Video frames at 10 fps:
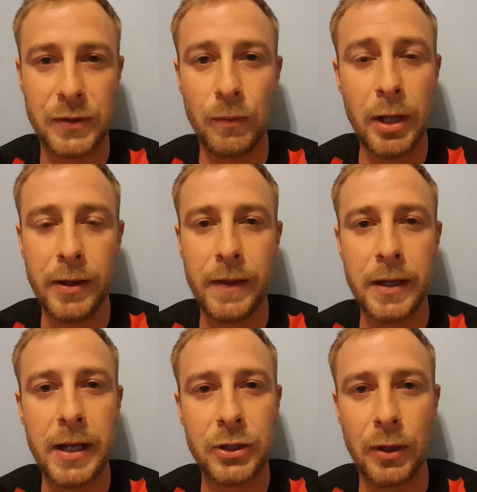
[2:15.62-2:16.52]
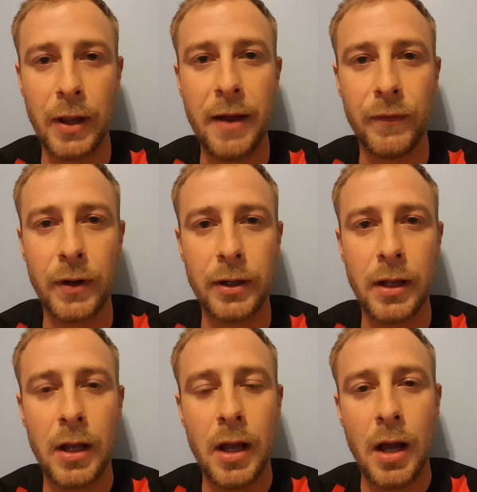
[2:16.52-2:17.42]
really the initial effort,
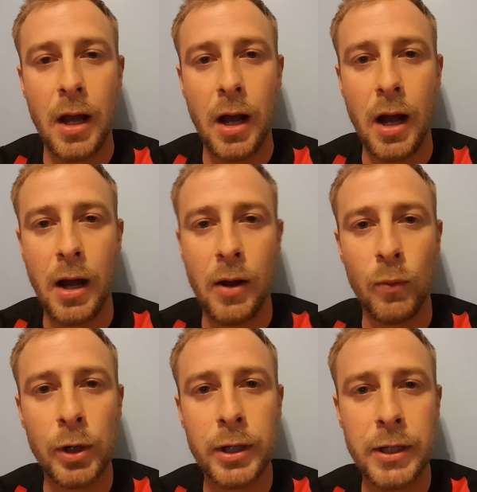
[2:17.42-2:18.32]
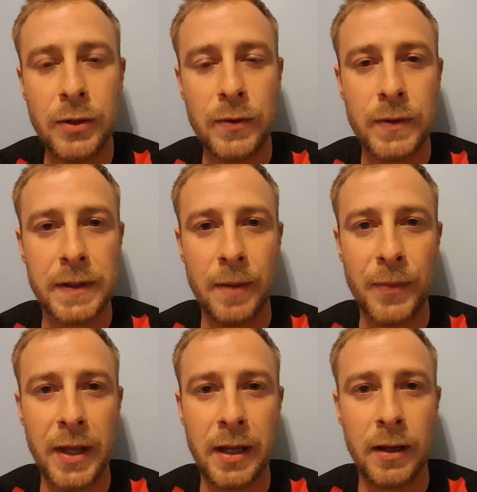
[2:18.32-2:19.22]
we're going to use
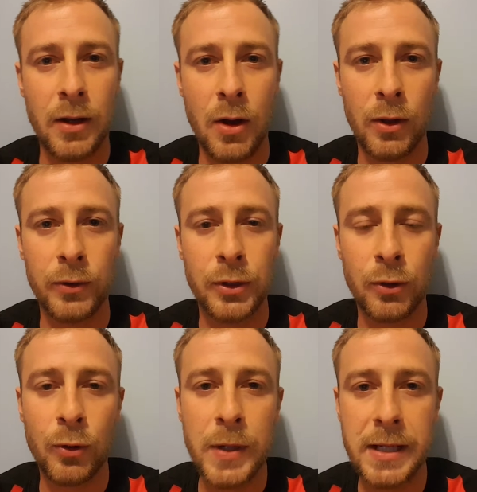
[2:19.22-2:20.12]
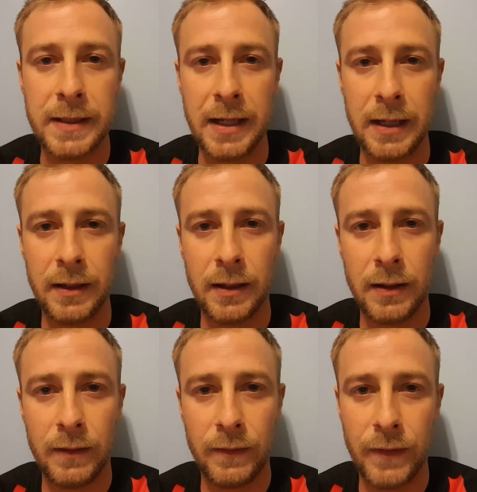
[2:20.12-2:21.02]
something called creatine
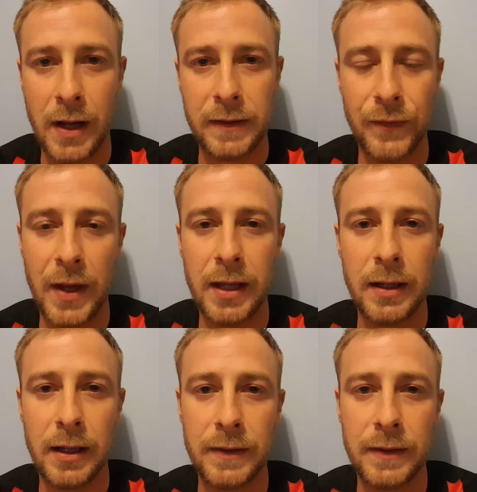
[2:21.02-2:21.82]
phosphate.